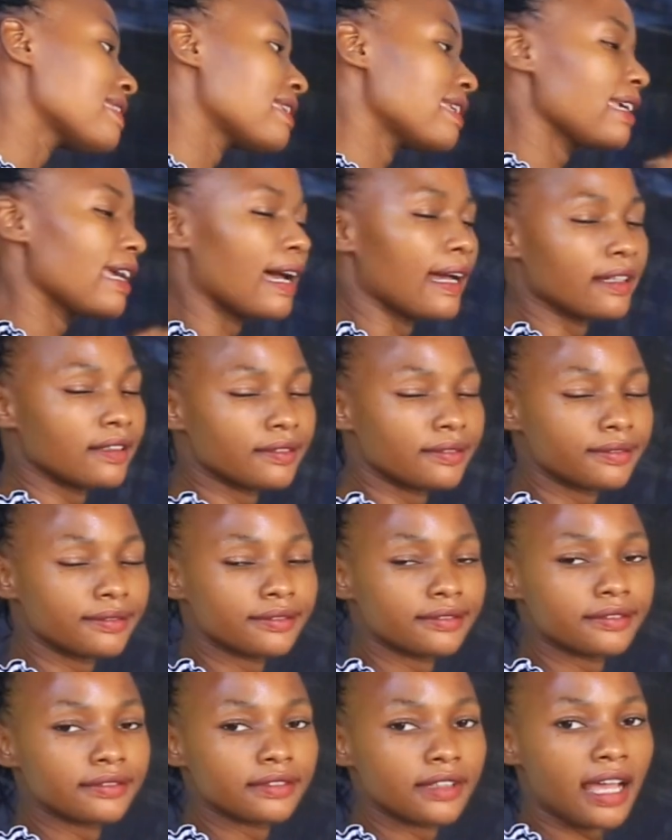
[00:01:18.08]
here.
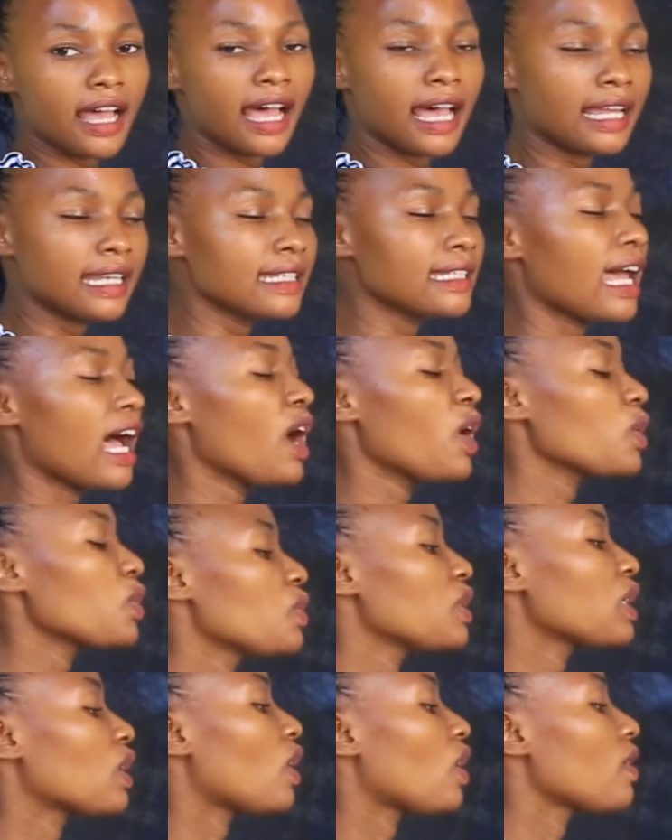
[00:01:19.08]
And how
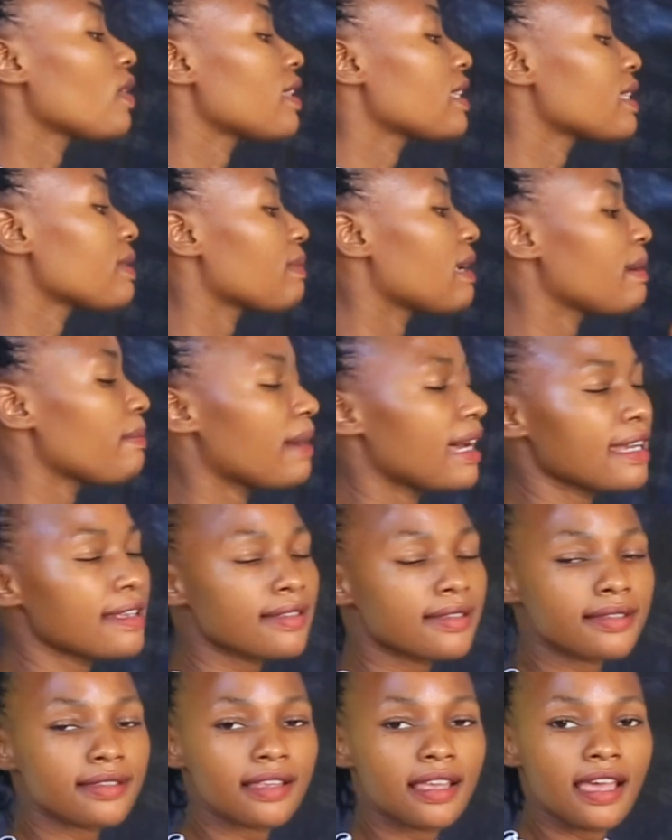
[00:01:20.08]
do we call these
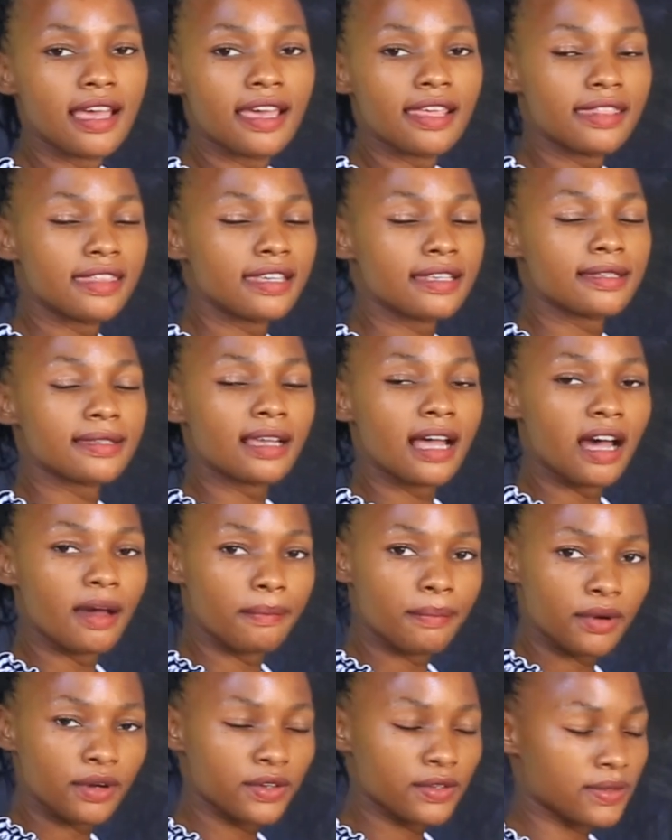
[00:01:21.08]
members? These are
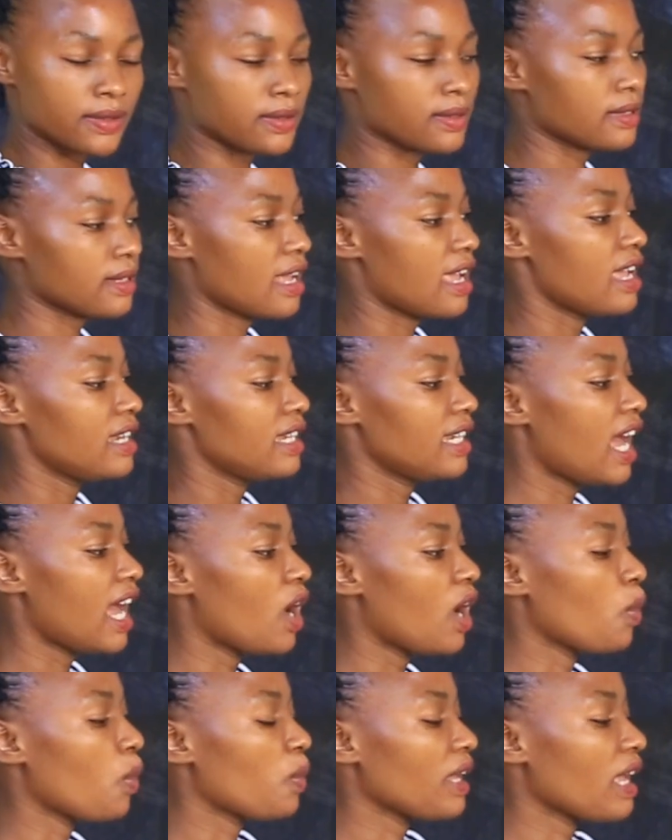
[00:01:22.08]
balls.
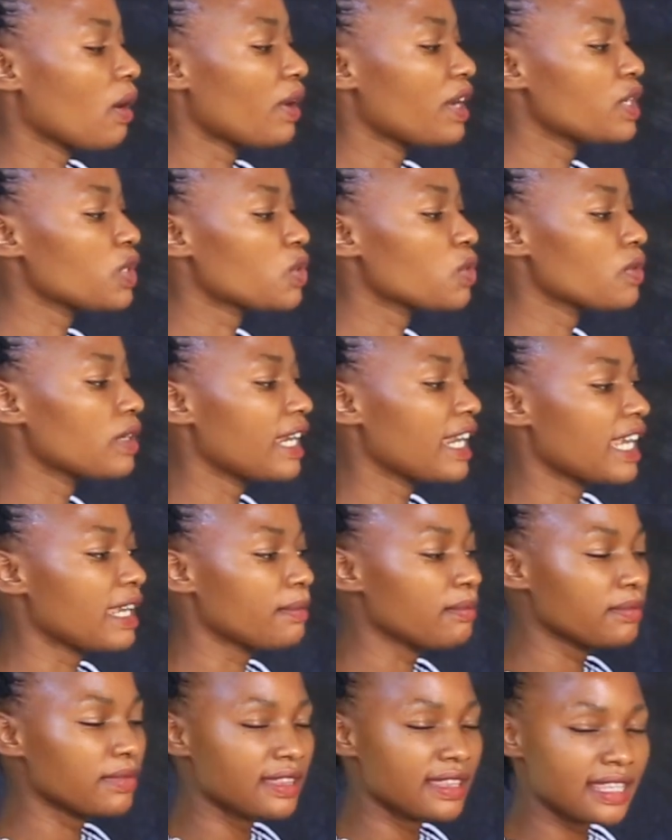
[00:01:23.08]
Now we are going to
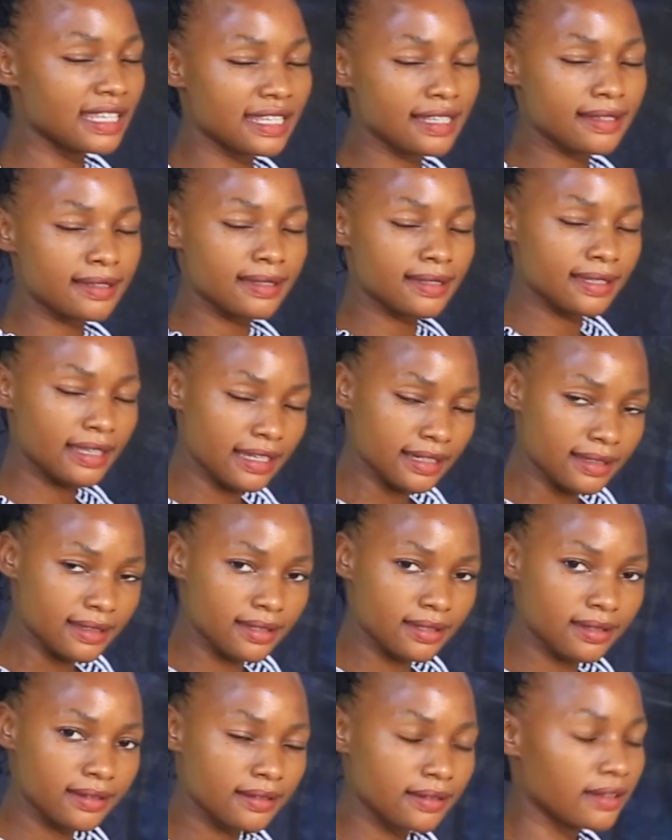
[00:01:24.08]
name this
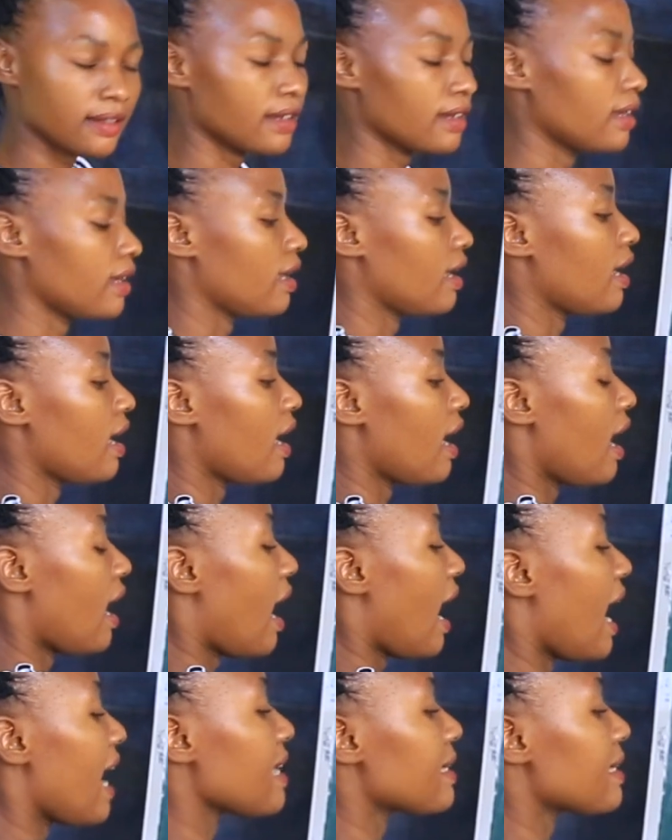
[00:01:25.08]
set. A